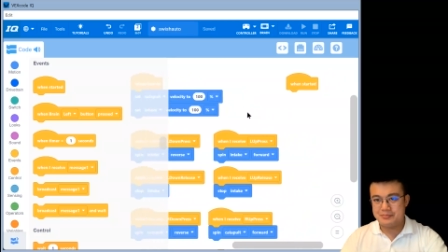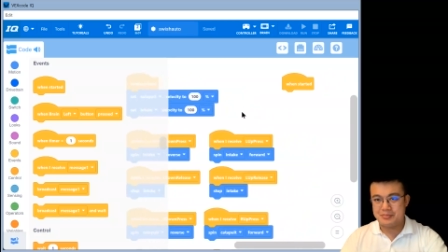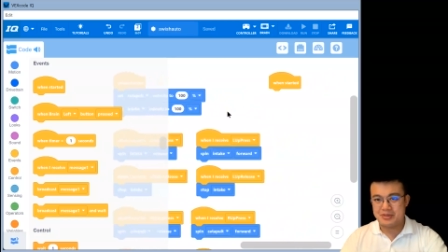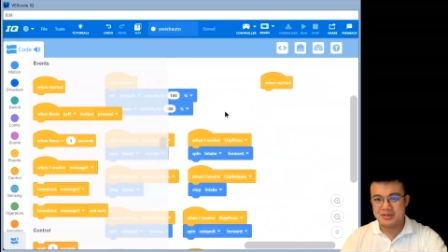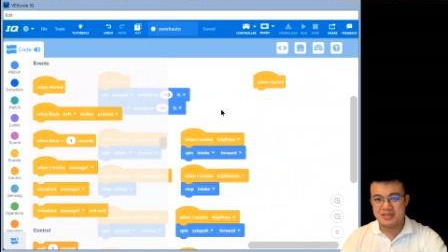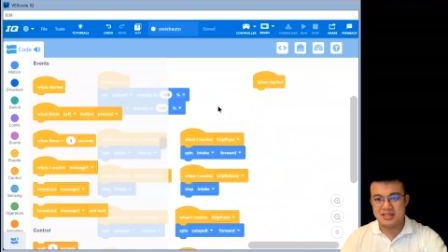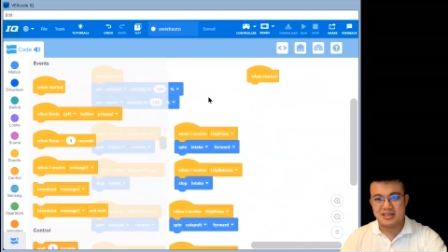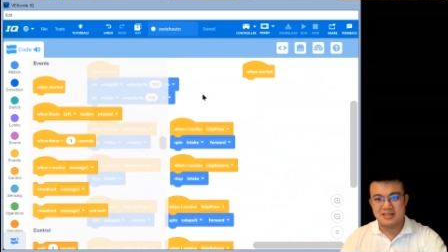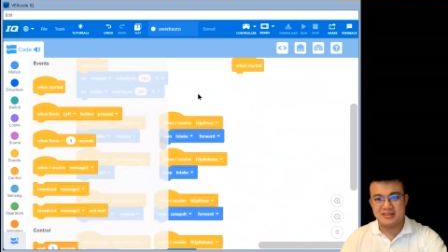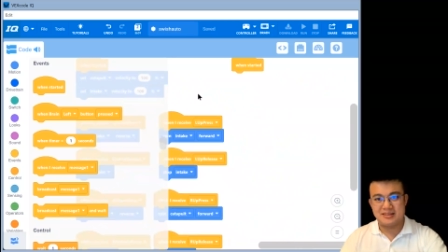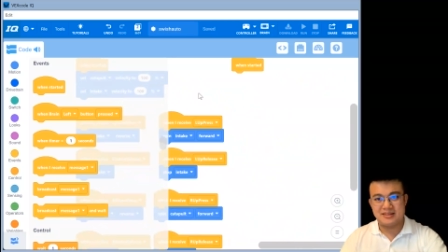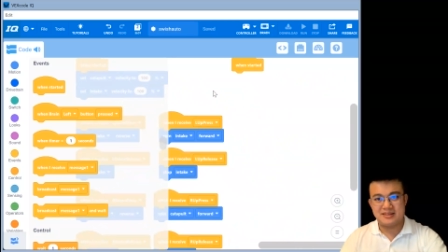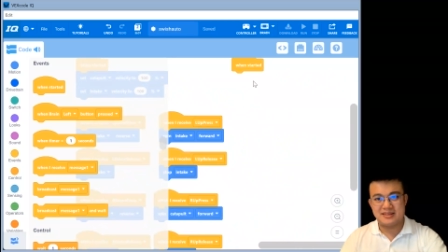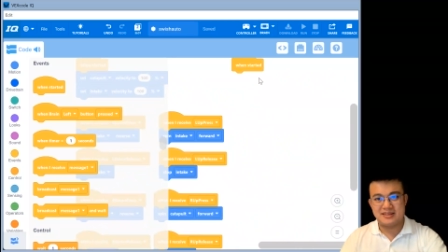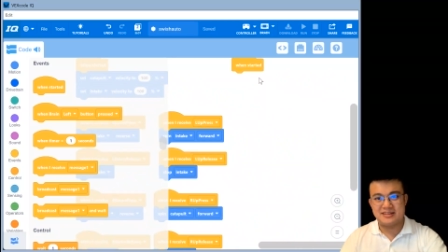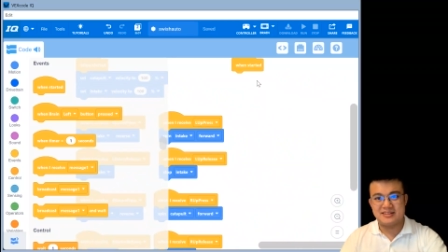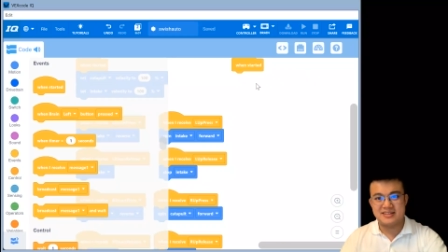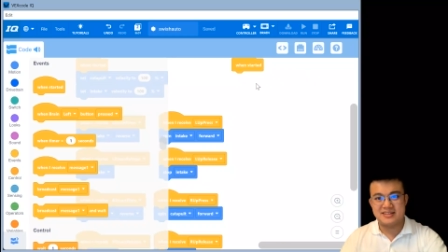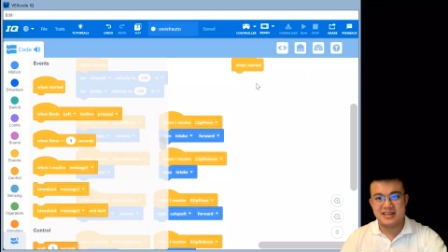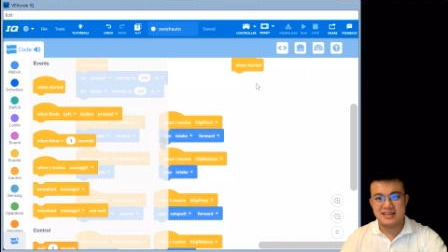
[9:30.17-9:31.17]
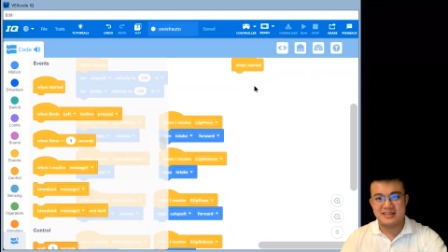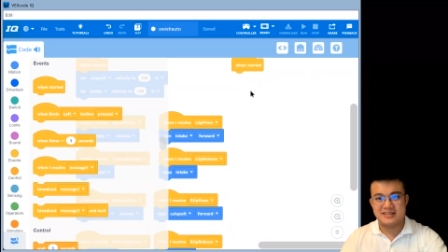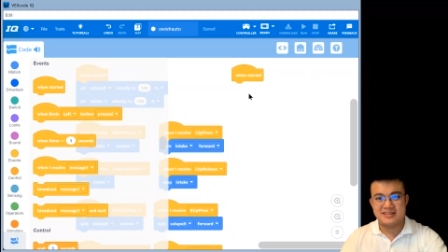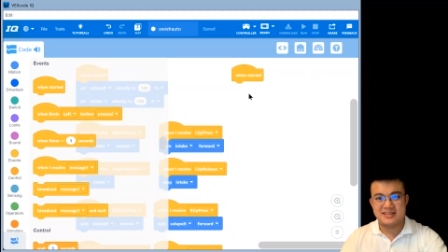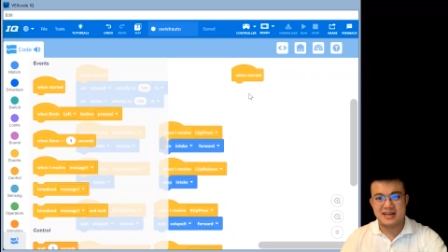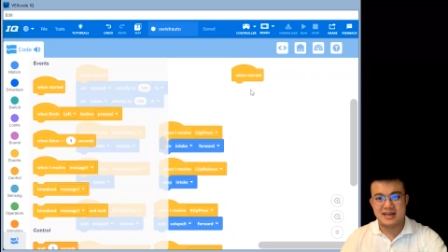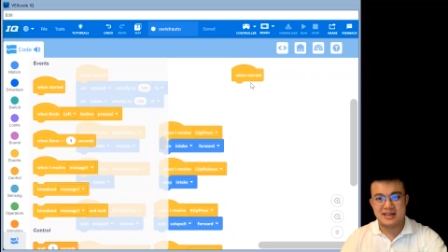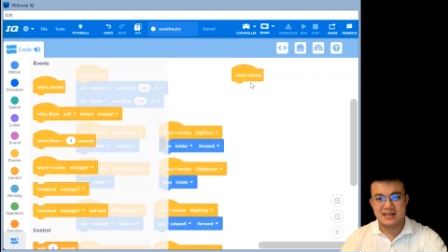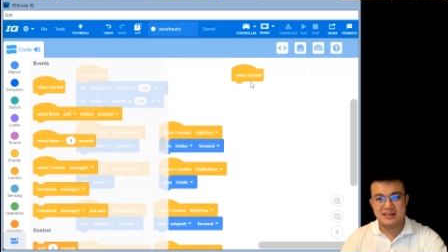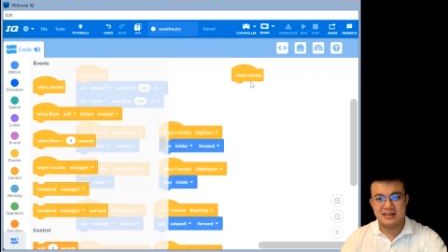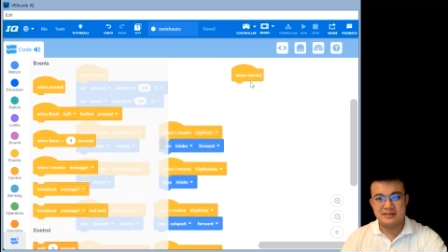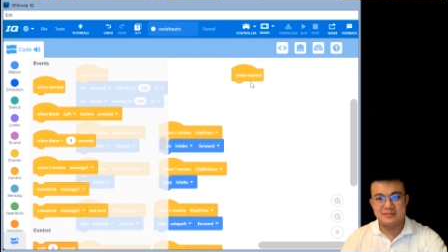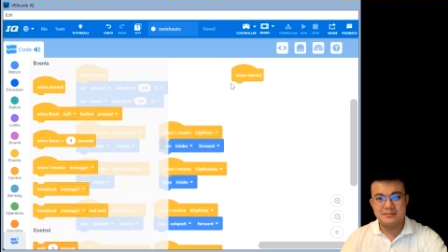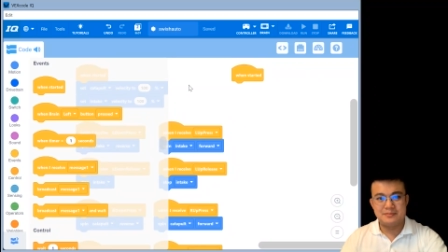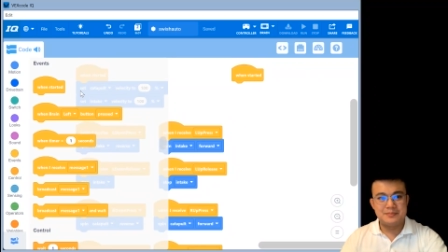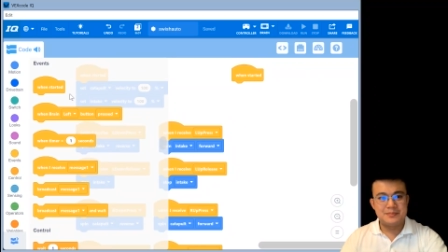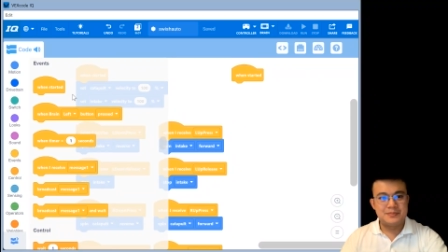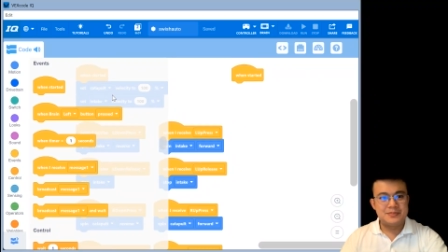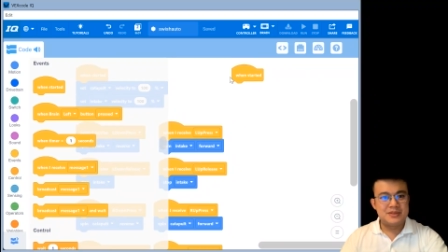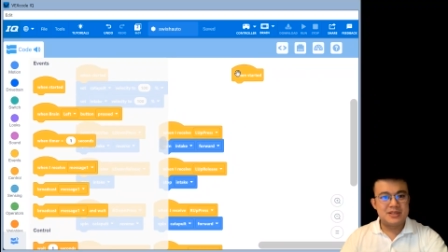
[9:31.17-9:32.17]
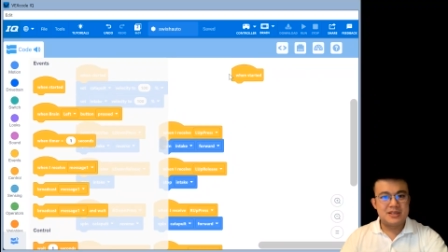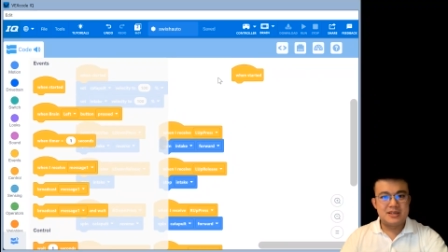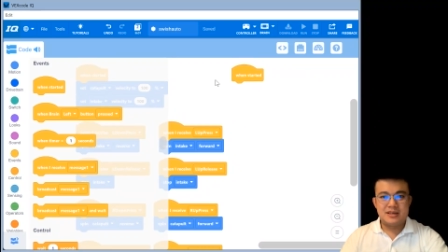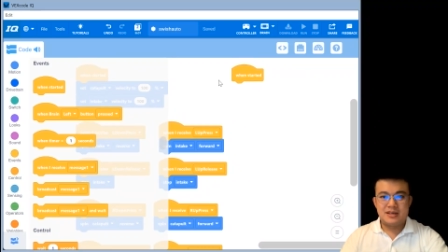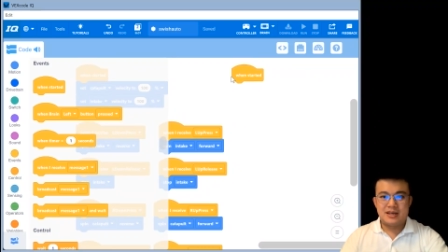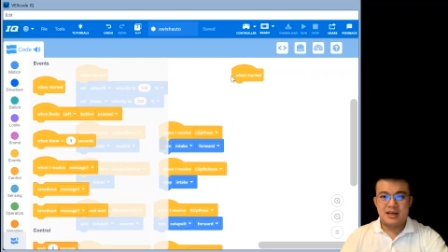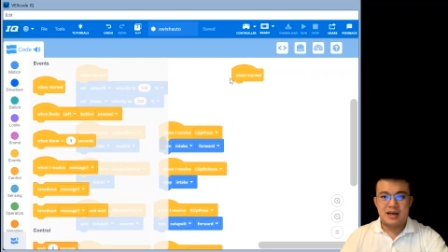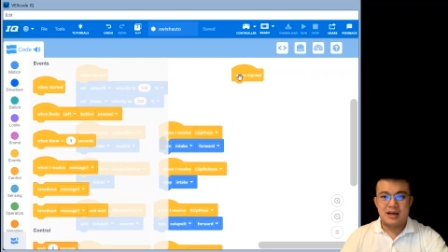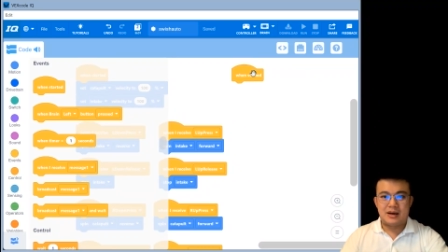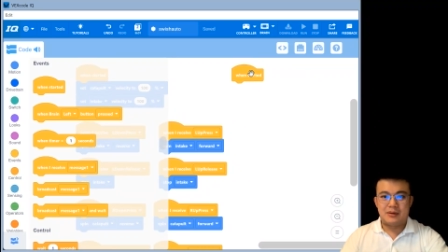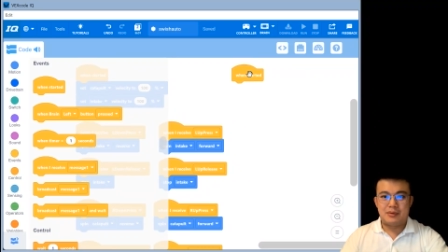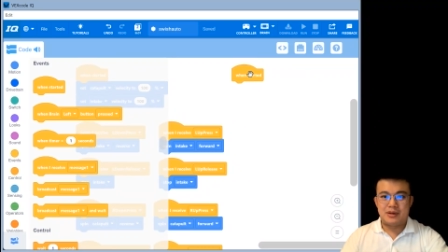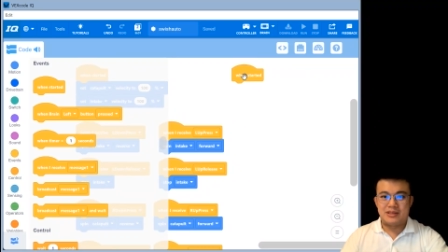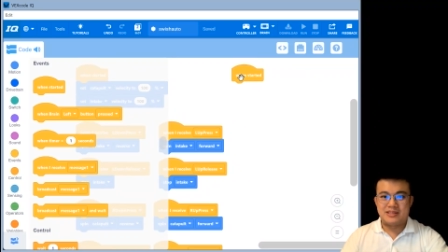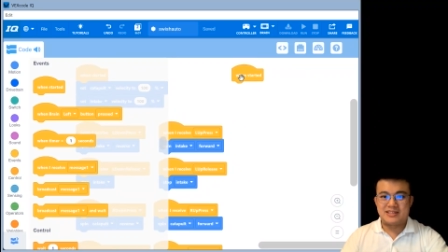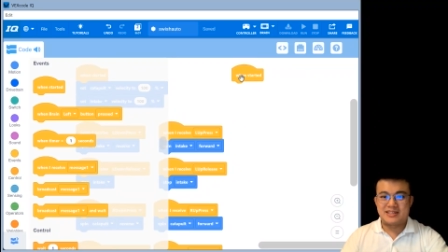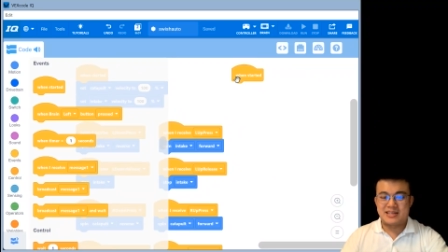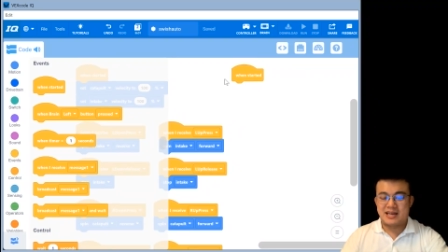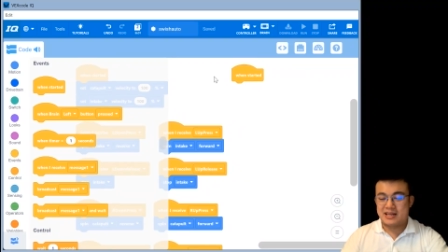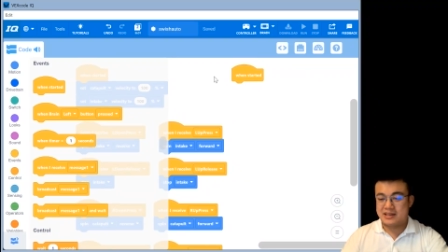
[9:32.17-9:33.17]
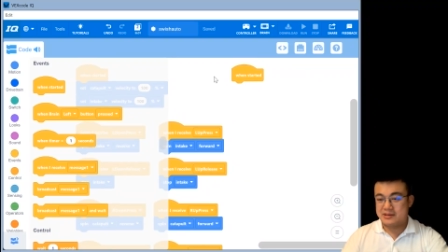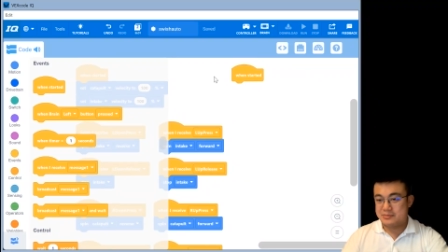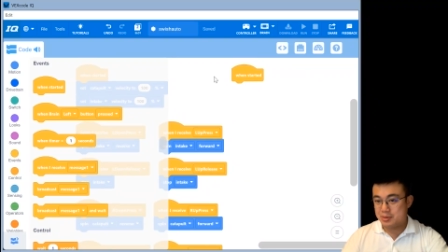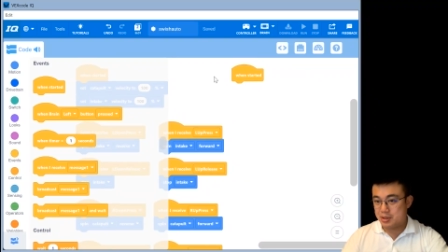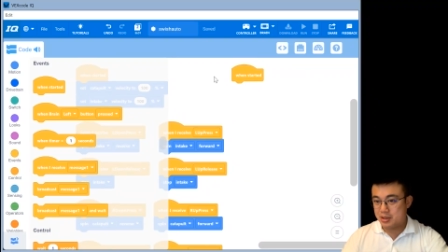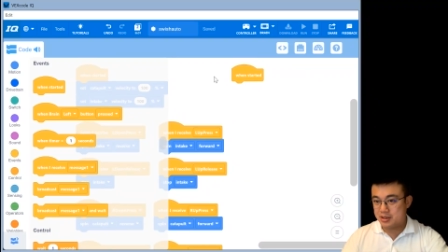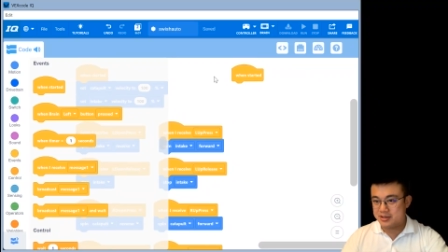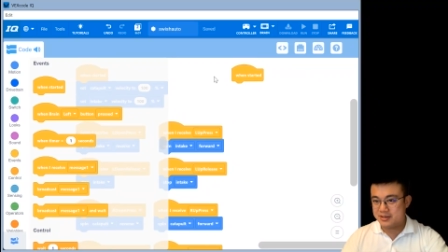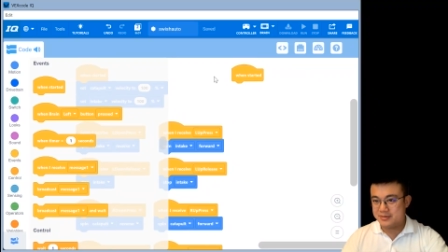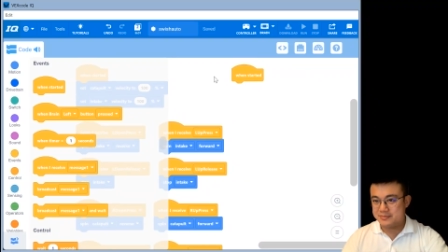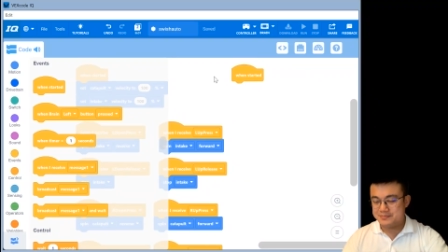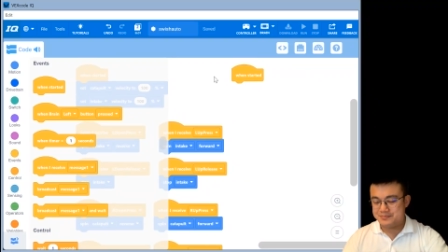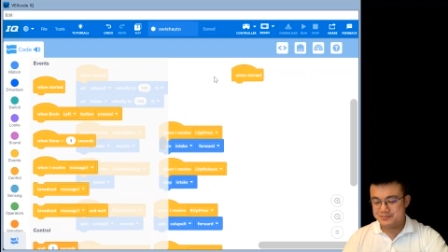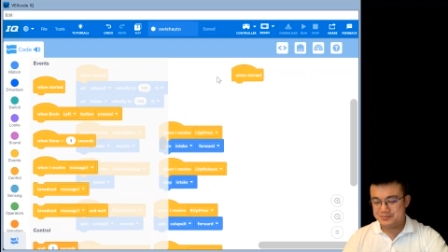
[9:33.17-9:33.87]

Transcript: but then this get started uh, when started block